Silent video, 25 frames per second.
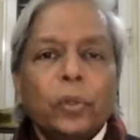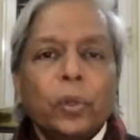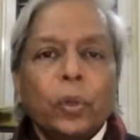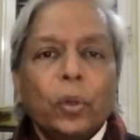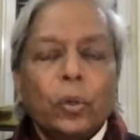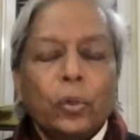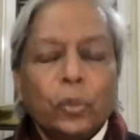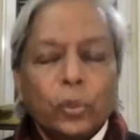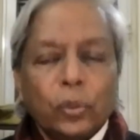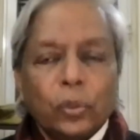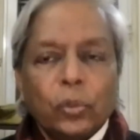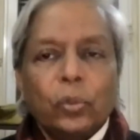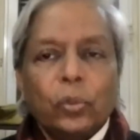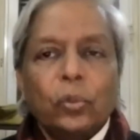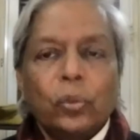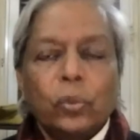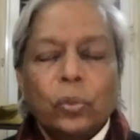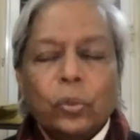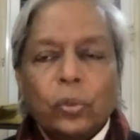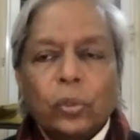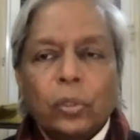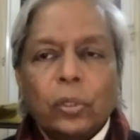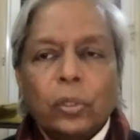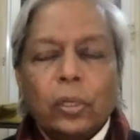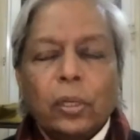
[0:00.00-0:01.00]
you know,
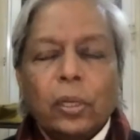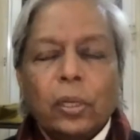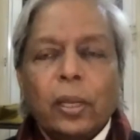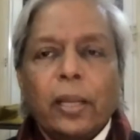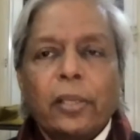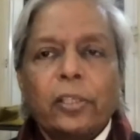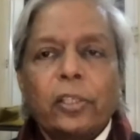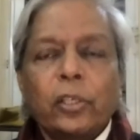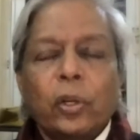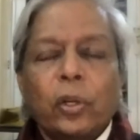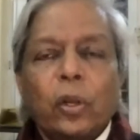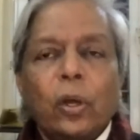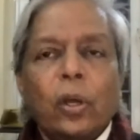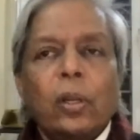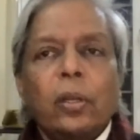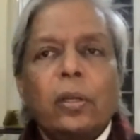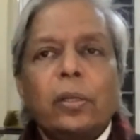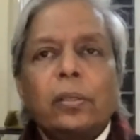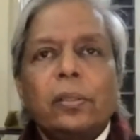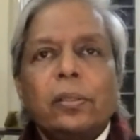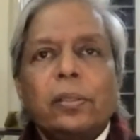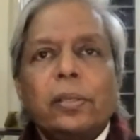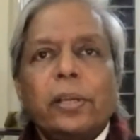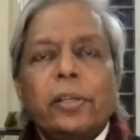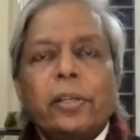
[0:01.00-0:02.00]
you guys are
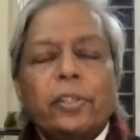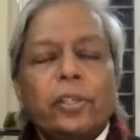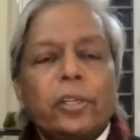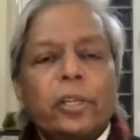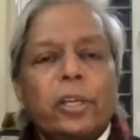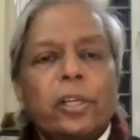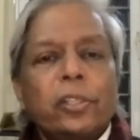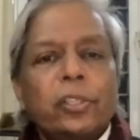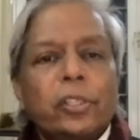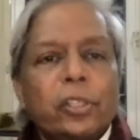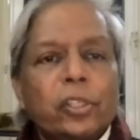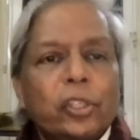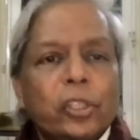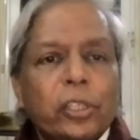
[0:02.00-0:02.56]
all engineers and